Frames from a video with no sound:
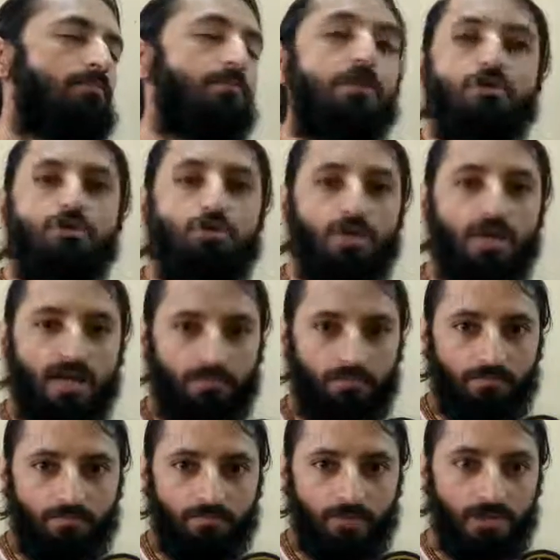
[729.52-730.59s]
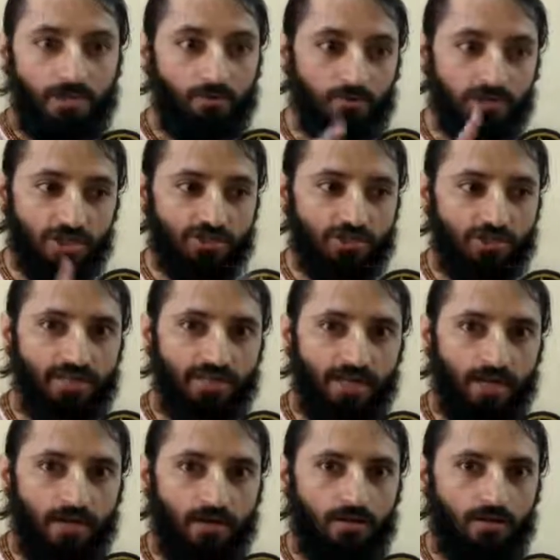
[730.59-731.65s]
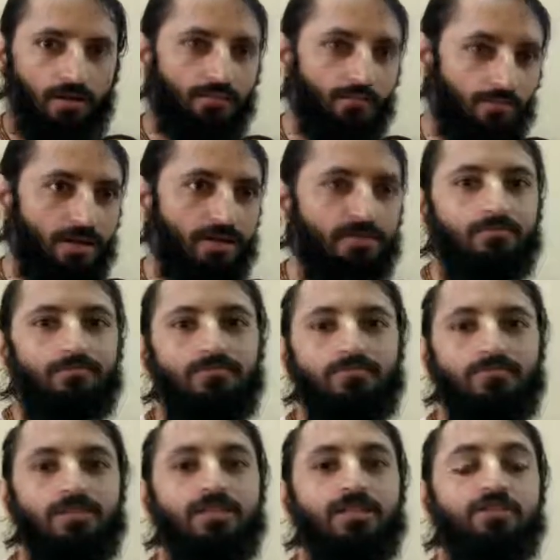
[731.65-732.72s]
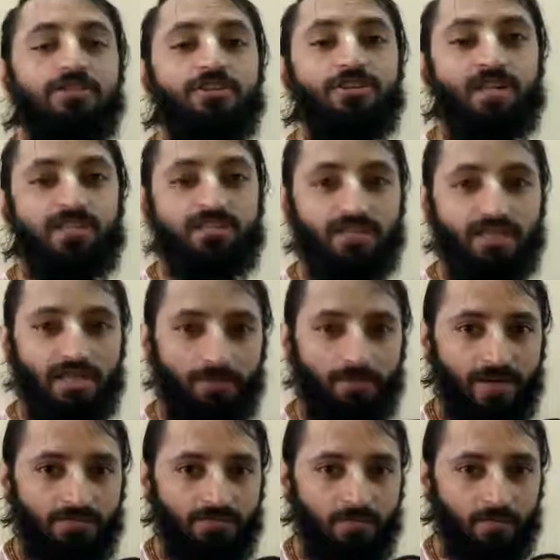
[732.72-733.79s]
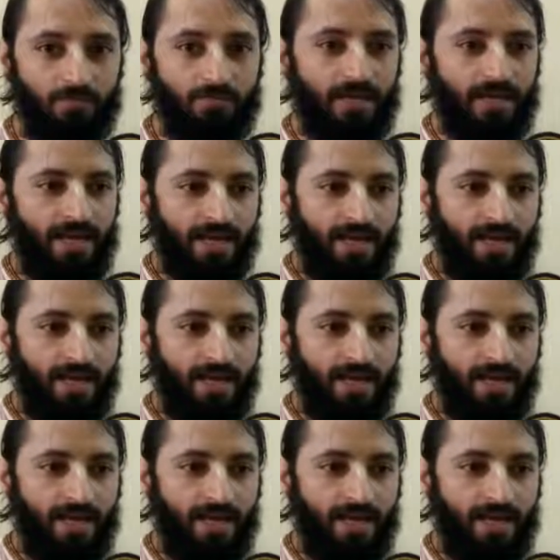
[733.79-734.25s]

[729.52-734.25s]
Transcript: Parshuram. He was a Kshatriya, but he was in transcendental platform.